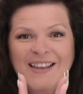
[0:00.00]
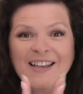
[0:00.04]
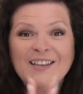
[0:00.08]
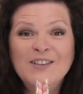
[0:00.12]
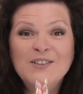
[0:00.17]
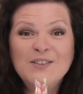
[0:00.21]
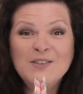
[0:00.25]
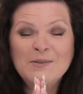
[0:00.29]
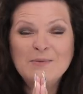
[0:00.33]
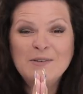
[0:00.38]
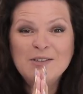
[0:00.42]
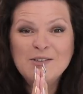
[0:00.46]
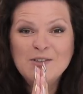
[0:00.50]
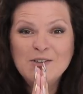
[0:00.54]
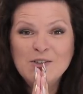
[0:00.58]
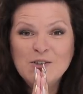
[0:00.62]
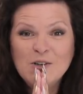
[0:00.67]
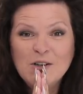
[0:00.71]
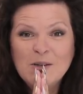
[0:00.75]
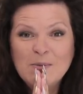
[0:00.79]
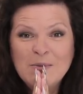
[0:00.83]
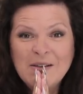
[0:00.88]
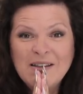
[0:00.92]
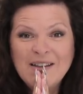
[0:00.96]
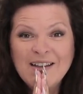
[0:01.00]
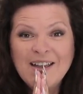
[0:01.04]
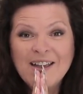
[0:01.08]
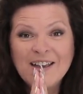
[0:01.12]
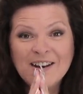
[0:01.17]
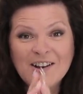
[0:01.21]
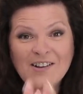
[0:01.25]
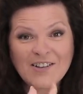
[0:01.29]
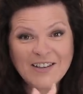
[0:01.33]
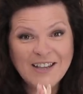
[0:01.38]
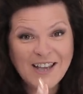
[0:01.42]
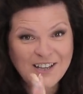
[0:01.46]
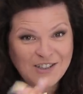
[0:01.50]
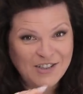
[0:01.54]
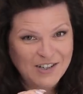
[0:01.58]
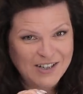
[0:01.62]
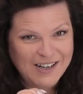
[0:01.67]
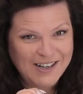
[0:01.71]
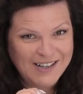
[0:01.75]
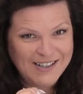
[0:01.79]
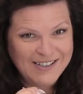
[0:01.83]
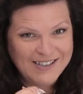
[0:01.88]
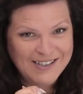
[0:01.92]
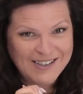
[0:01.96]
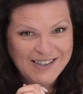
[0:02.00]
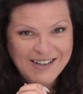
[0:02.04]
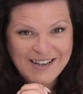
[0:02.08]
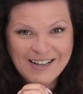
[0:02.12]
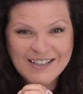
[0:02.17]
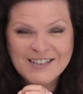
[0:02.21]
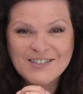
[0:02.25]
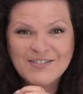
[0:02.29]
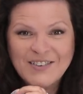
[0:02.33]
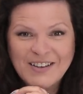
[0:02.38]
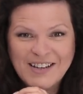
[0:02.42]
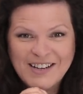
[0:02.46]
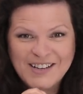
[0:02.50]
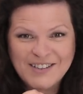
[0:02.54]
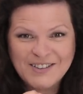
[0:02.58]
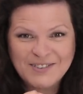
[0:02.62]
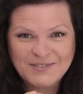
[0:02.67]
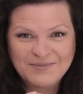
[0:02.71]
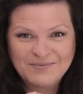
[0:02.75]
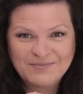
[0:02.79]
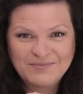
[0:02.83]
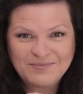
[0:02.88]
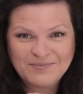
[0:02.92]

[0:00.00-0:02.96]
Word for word: Thank you so much for joining me, and I'll catch you guys in the next video.